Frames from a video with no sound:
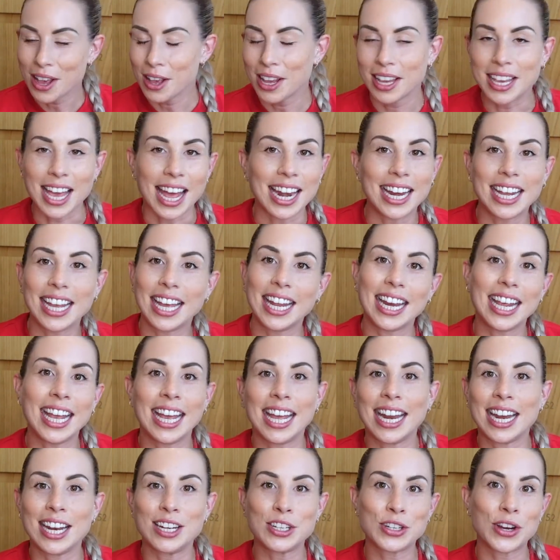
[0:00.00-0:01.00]
getting it
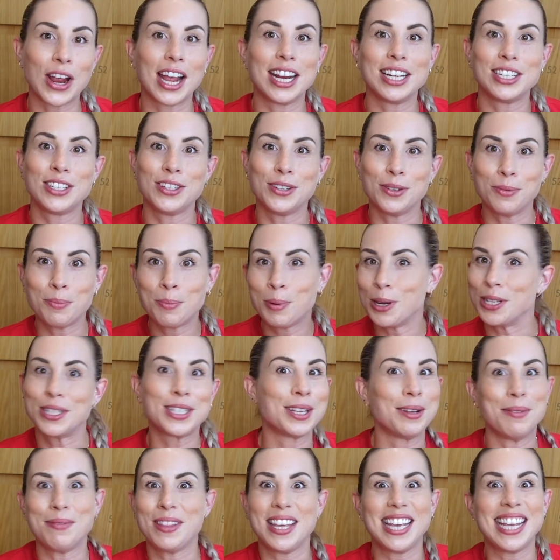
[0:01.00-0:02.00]
in and trying to put
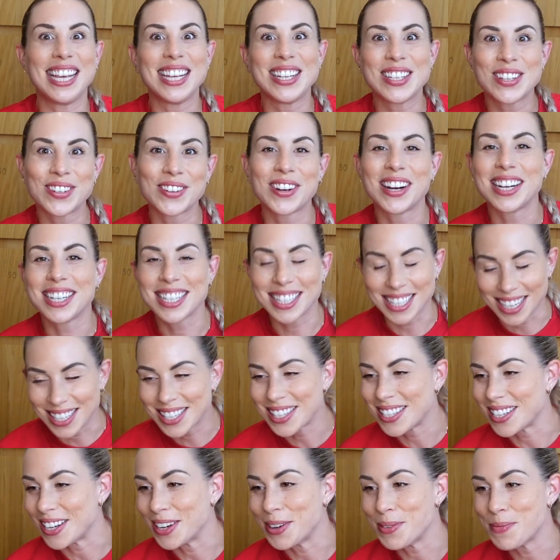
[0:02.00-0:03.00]
something into our
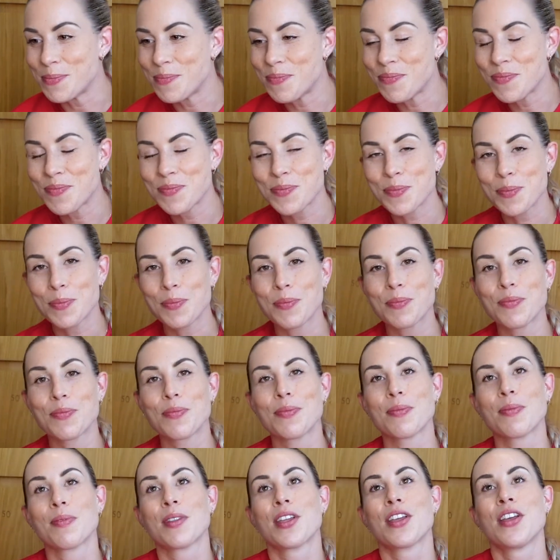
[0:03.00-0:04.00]
system.
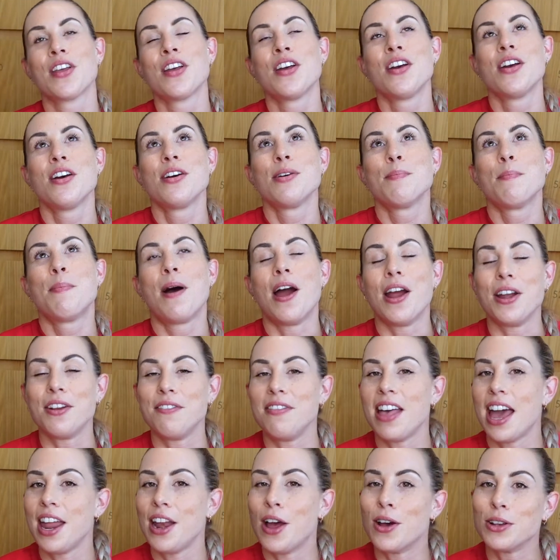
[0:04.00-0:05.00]
Part of
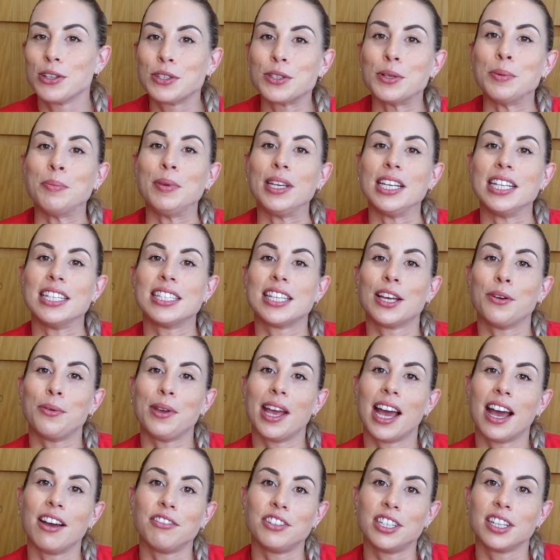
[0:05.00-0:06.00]
that also means that we
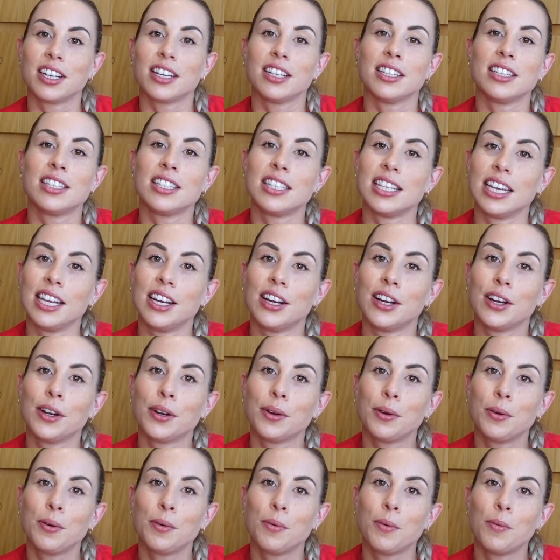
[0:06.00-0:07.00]
have to
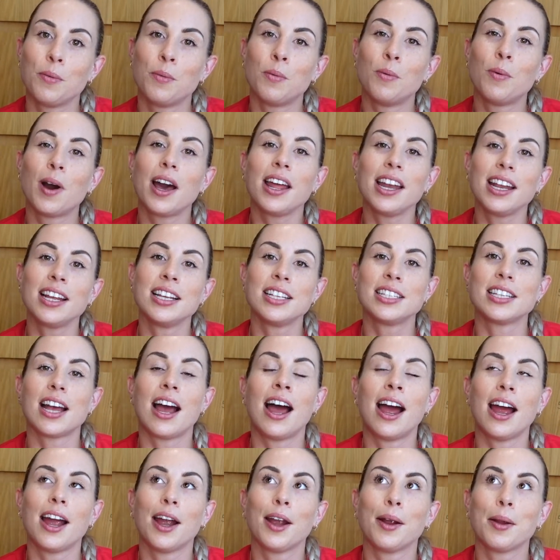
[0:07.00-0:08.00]
consider what is
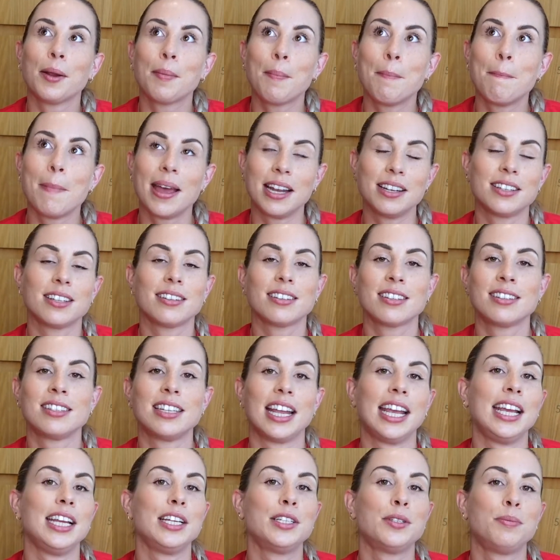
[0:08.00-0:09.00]
our mental
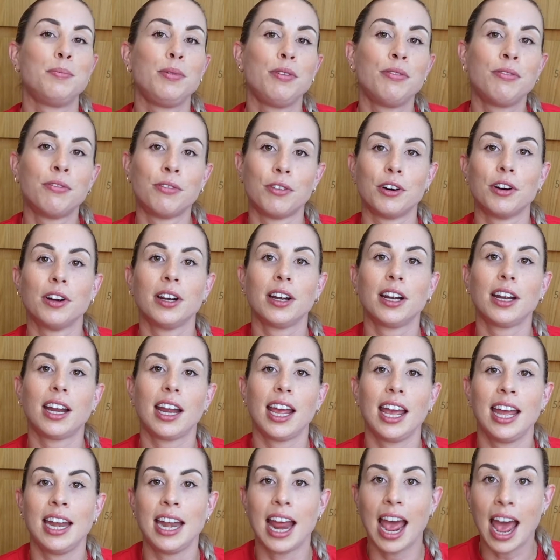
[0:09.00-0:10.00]
state before
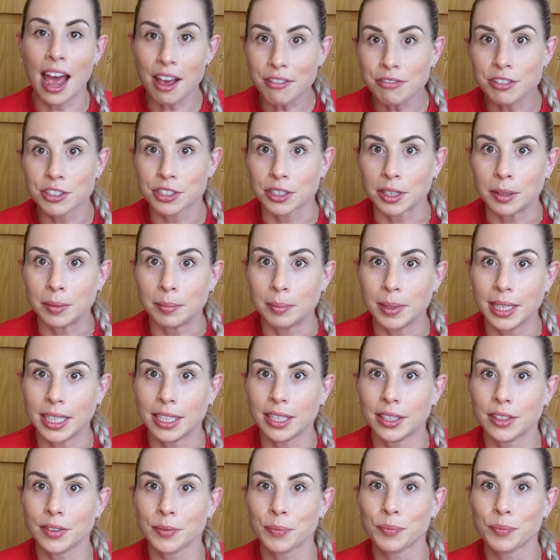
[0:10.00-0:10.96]
and after a meal.